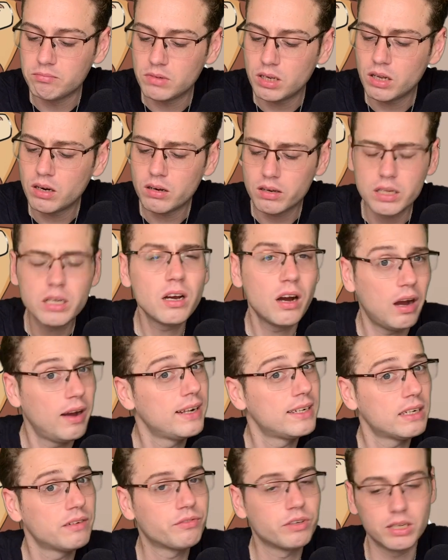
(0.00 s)
And I
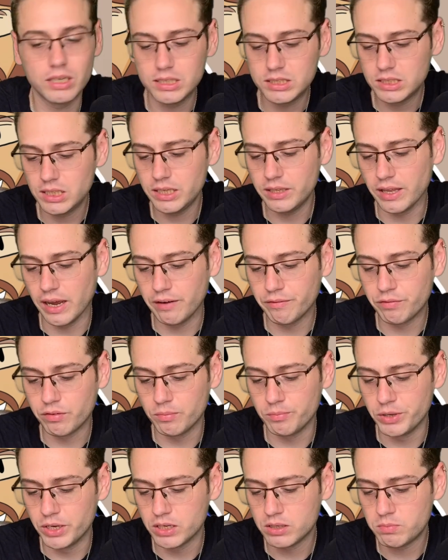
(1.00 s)
definitely see that from
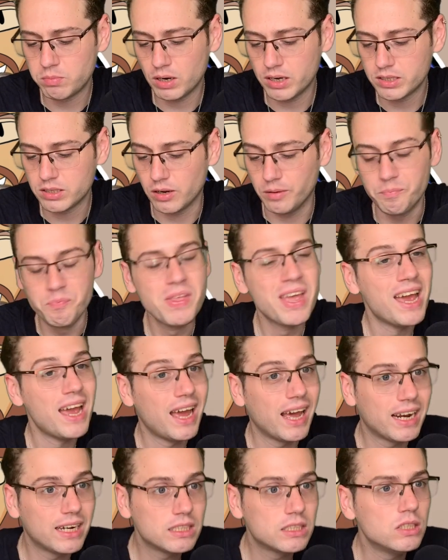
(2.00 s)
the espresso.
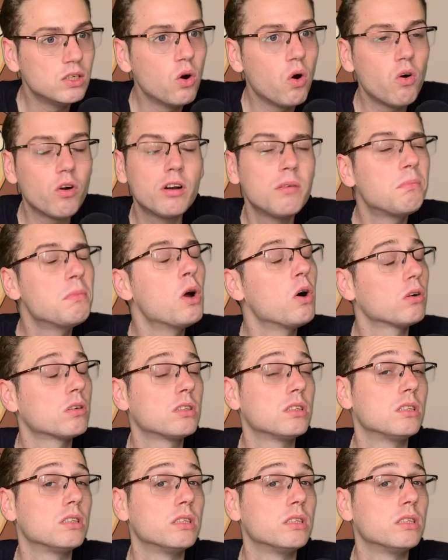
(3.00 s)
And it's not an obnoxious